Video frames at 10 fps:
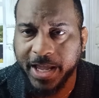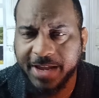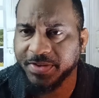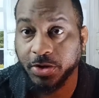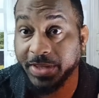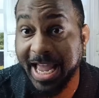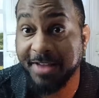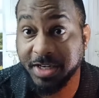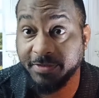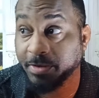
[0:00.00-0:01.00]
even though they
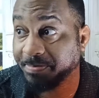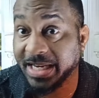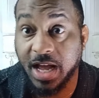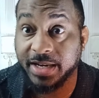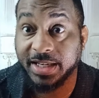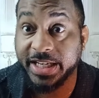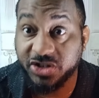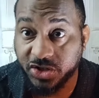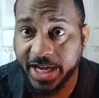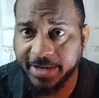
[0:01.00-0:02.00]
haven't even been
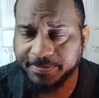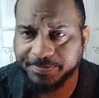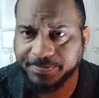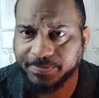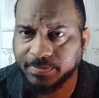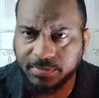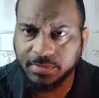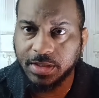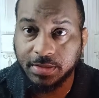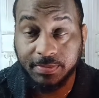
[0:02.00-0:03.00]
unleashed yet.
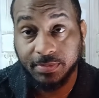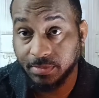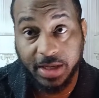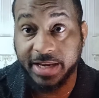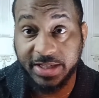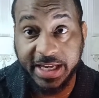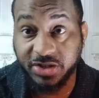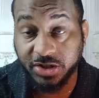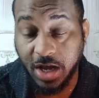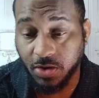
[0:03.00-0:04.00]
And to
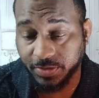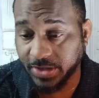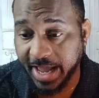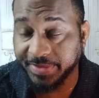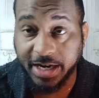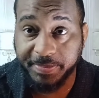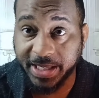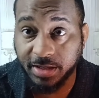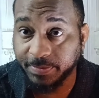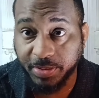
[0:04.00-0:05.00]
each his own. You can have that
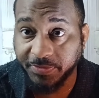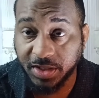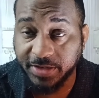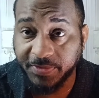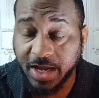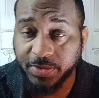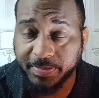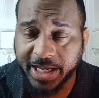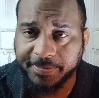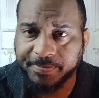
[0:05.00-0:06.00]
opinion. Perfectly fine
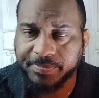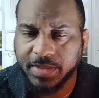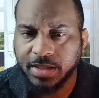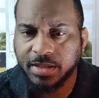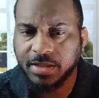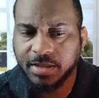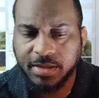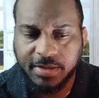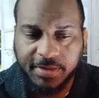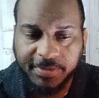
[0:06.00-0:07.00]
with me.
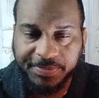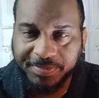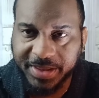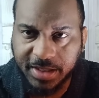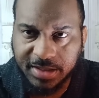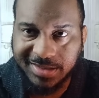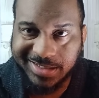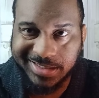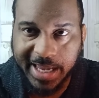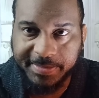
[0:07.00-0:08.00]
But this is the
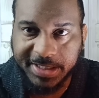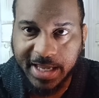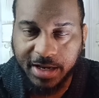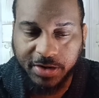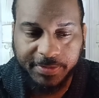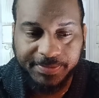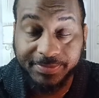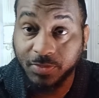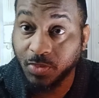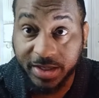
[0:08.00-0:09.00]
same Stellar,
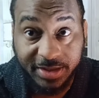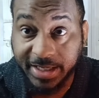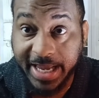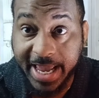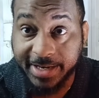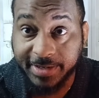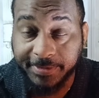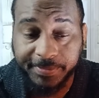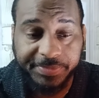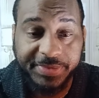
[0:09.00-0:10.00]
once again,
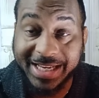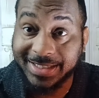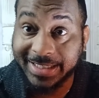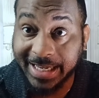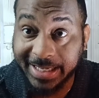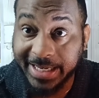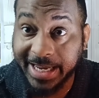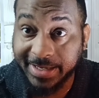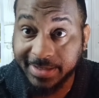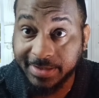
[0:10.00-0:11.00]
that's
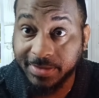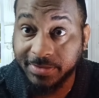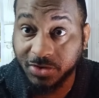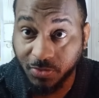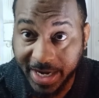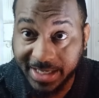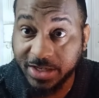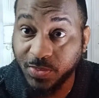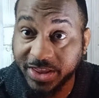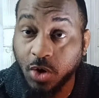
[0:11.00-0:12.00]
dealing
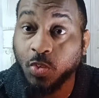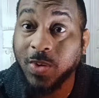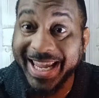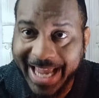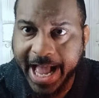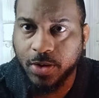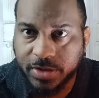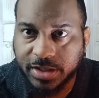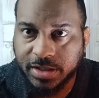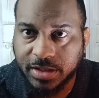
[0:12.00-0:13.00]
directly with the White
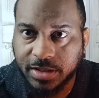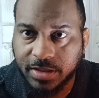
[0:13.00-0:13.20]
House,